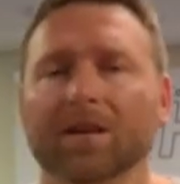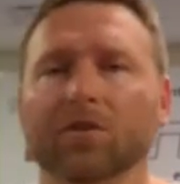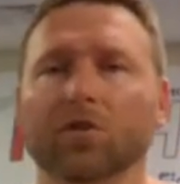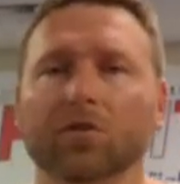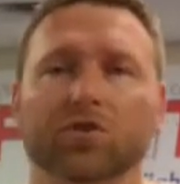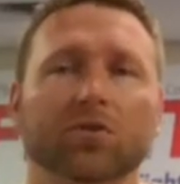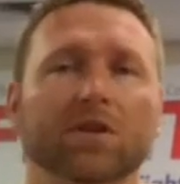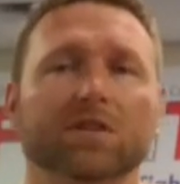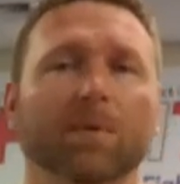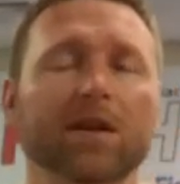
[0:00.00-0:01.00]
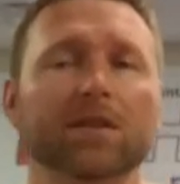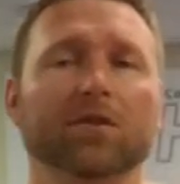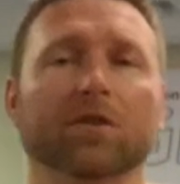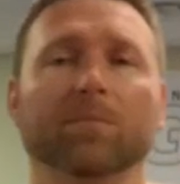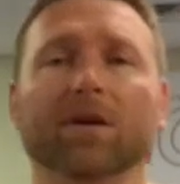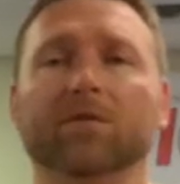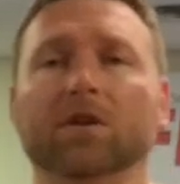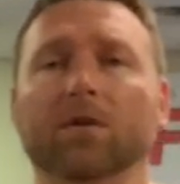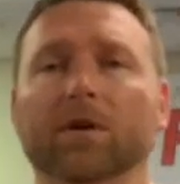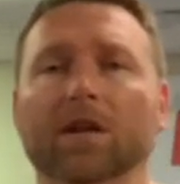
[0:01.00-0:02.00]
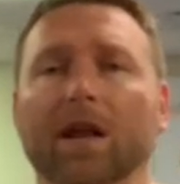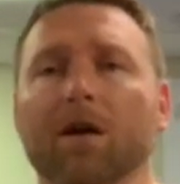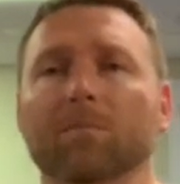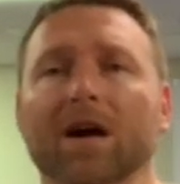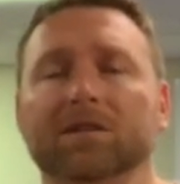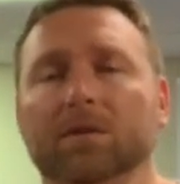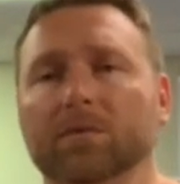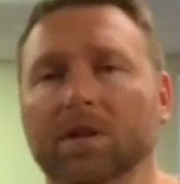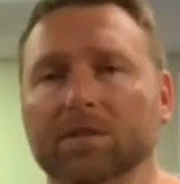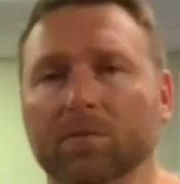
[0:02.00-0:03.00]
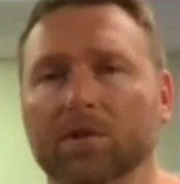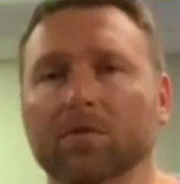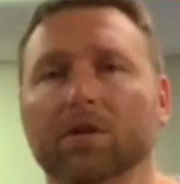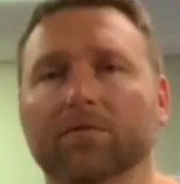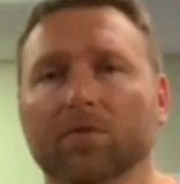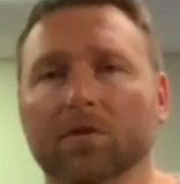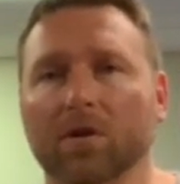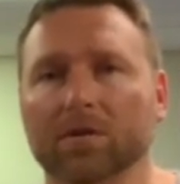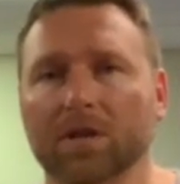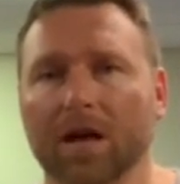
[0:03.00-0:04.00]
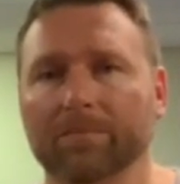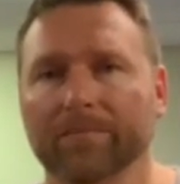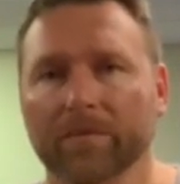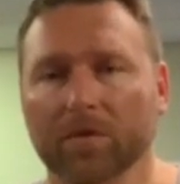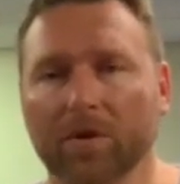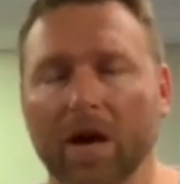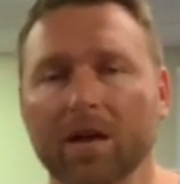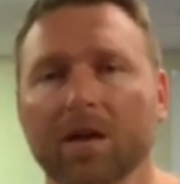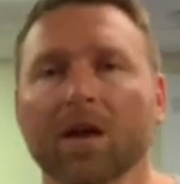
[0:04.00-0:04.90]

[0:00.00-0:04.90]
You shouldn't expect that you're going to be able to go in and outbox someone that's been doing it for a long time, okay?